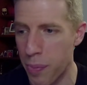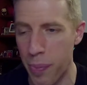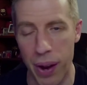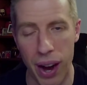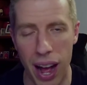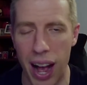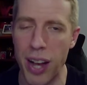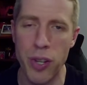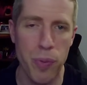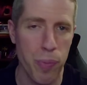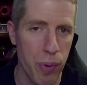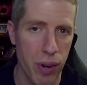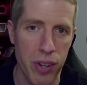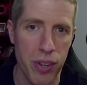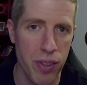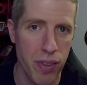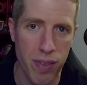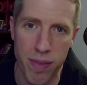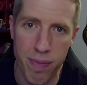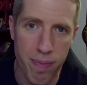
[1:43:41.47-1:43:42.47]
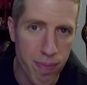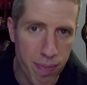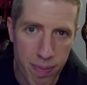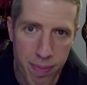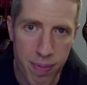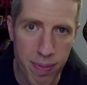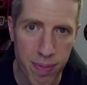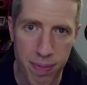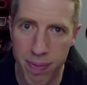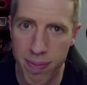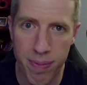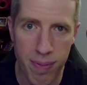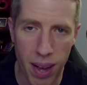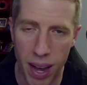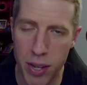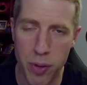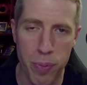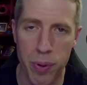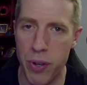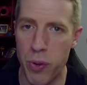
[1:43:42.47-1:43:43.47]
But Ospreay's,
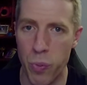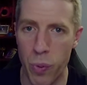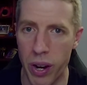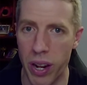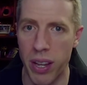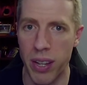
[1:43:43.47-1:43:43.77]
Ospreay's.